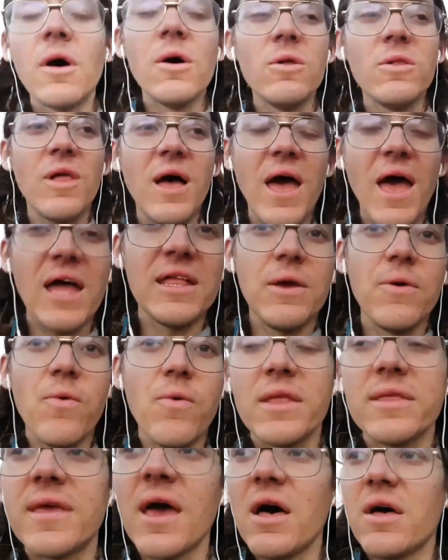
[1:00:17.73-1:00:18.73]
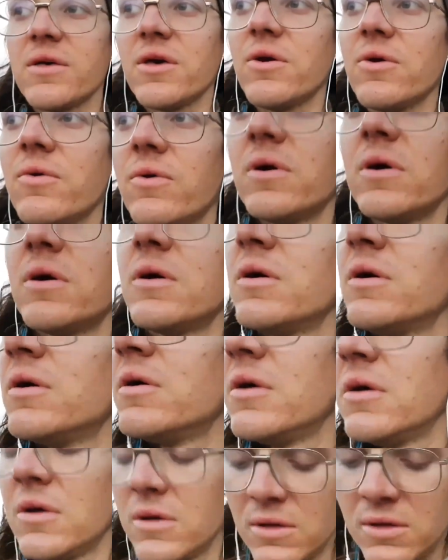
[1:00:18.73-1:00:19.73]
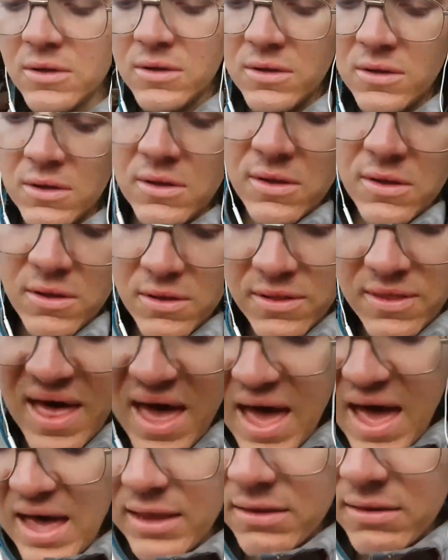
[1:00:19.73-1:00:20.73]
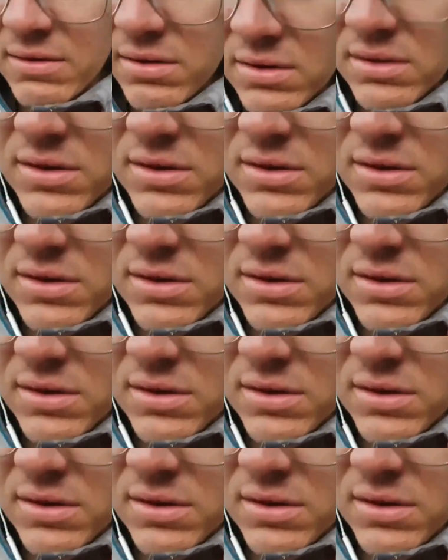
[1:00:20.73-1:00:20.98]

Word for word: Don't let anyone tell you that.